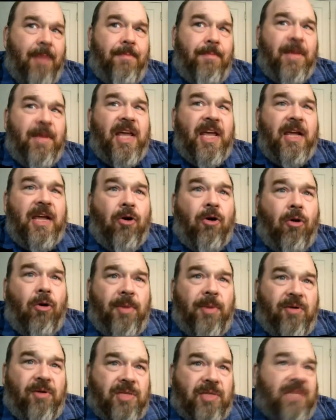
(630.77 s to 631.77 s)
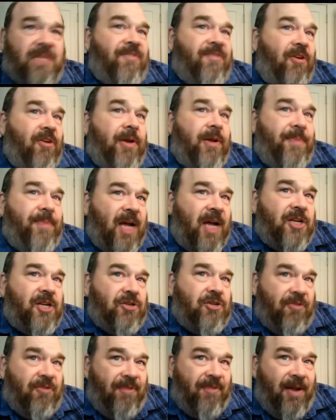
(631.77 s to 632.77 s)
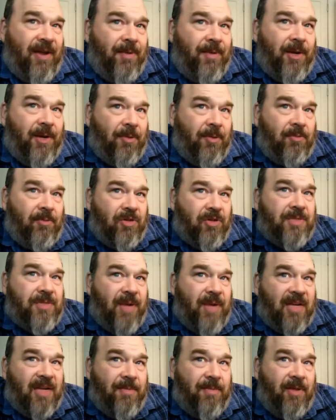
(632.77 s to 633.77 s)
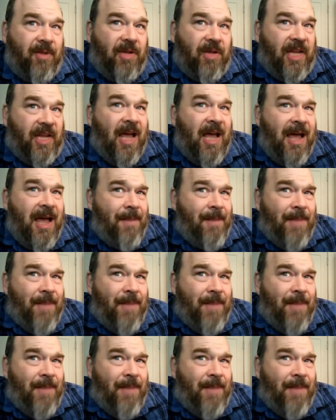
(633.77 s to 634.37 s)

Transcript: Mickey Gorman was the very picture of amiable respectability,